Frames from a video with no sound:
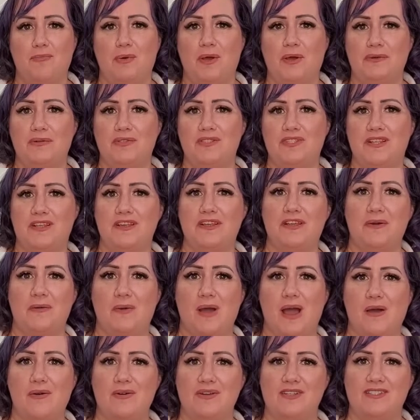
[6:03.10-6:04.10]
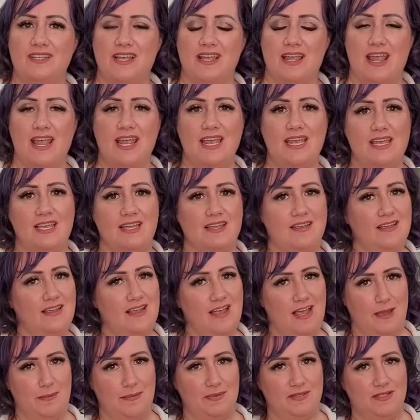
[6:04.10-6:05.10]
posts that go out and say, hey,
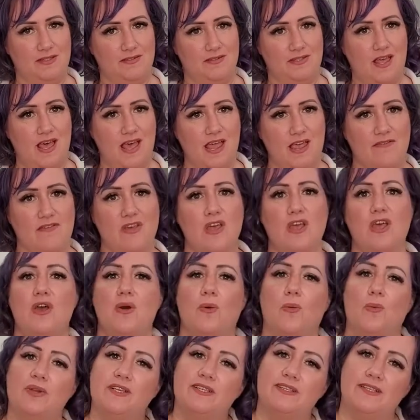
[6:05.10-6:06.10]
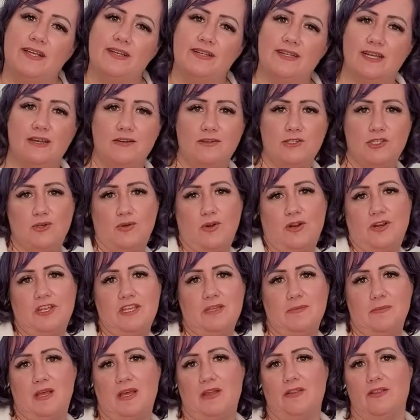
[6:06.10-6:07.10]
episode's live. We send out to our
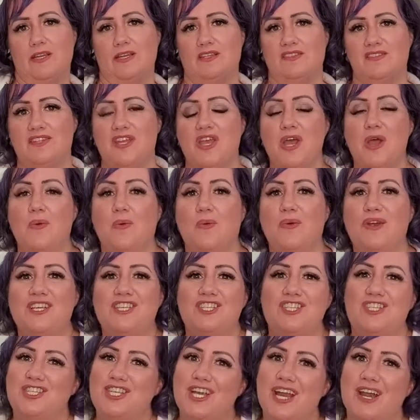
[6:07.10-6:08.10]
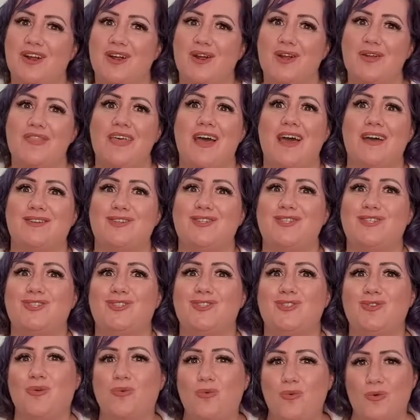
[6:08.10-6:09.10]
email list. We share that
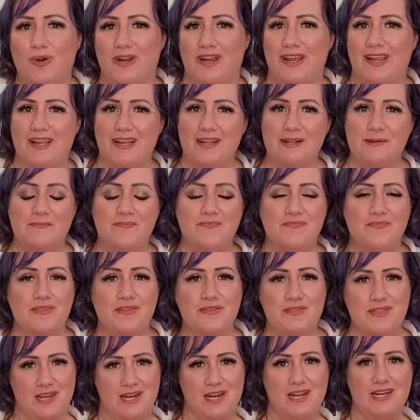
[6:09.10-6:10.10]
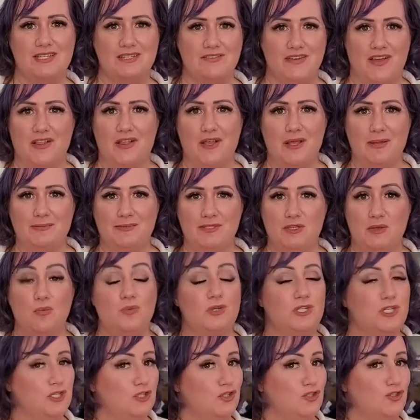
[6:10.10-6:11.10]
story that I developed,
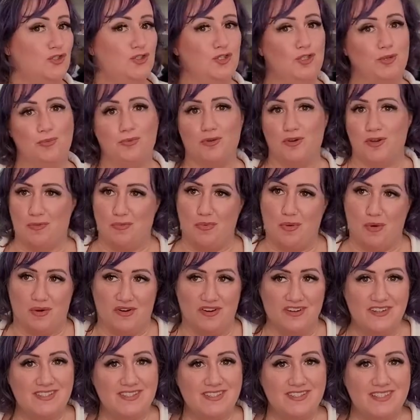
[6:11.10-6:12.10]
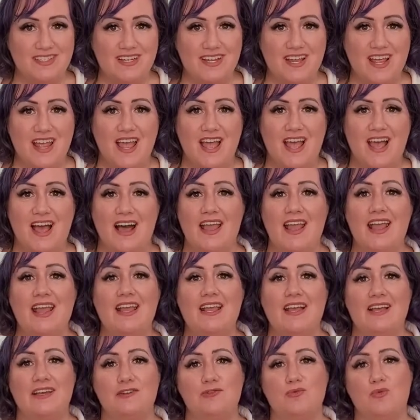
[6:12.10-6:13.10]
which is super important.
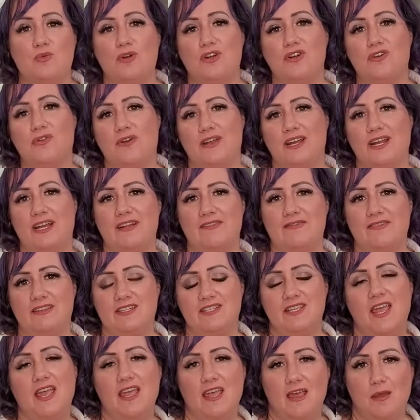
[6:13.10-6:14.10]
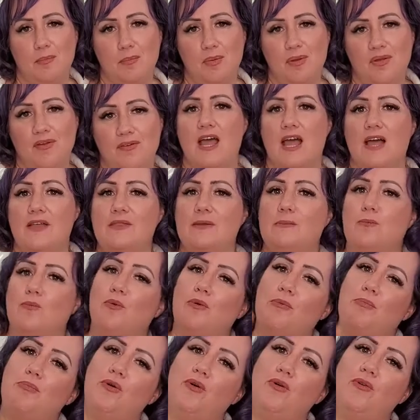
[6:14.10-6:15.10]
And we're creating the tip, and then
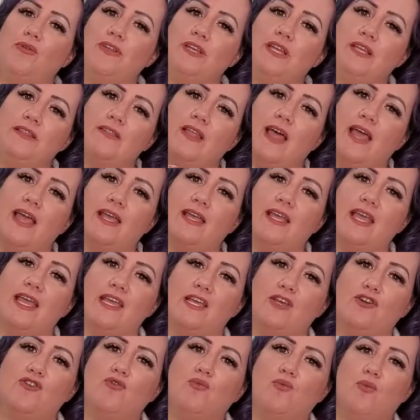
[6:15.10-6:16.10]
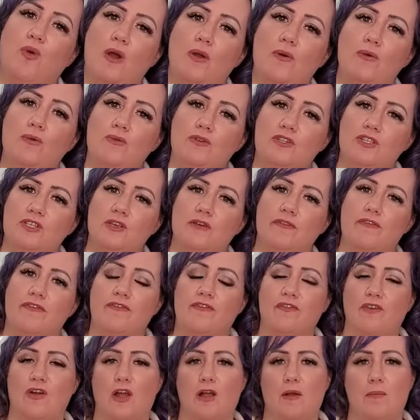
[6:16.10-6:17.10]
we're pulling like a quote
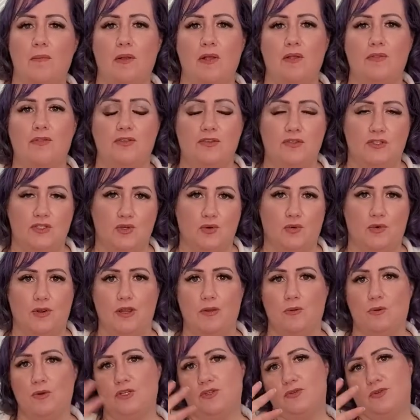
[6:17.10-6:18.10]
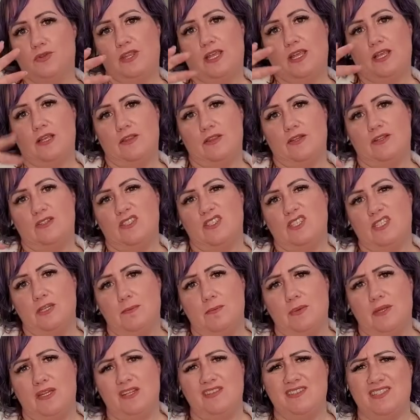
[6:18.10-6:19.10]
from the story. We're doing like a little
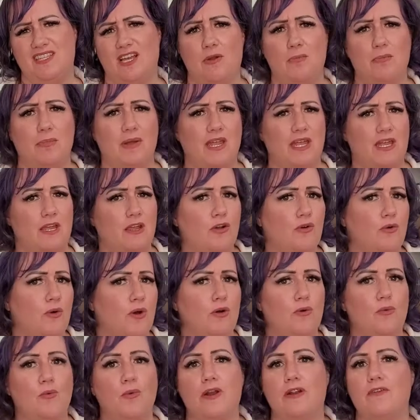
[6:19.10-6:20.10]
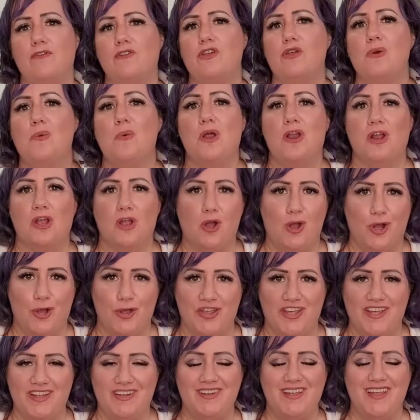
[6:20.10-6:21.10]
snippet, soundbite, quote, whatever you want to
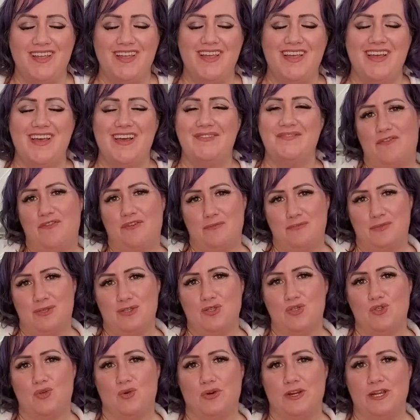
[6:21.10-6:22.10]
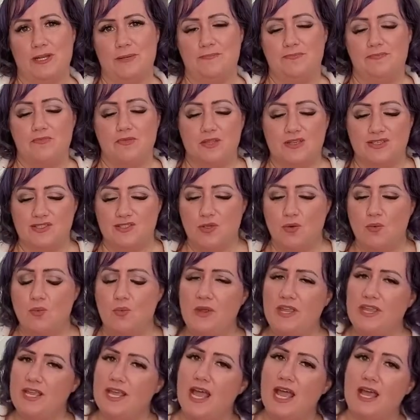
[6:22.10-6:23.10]
call it, from the story. So
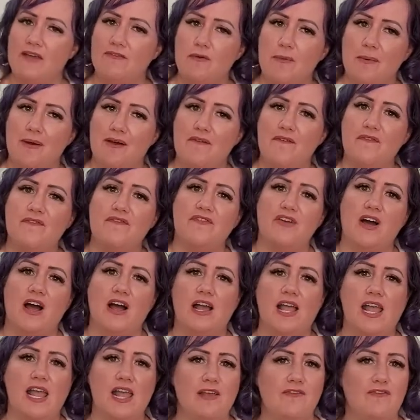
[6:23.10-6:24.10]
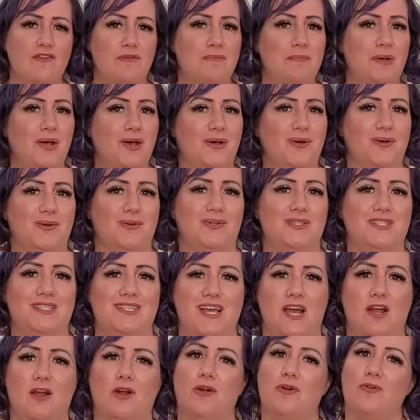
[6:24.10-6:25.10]
we have about 5 posts
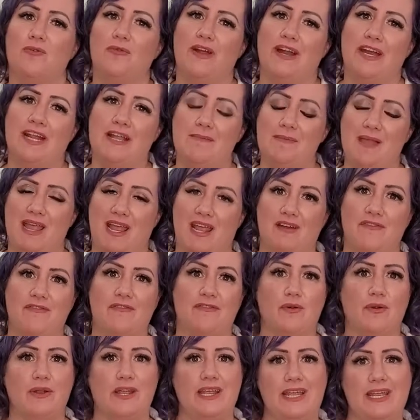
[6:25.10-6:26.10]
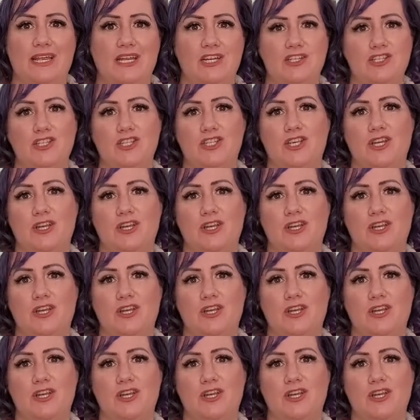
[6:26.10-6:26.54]
that are ready made for each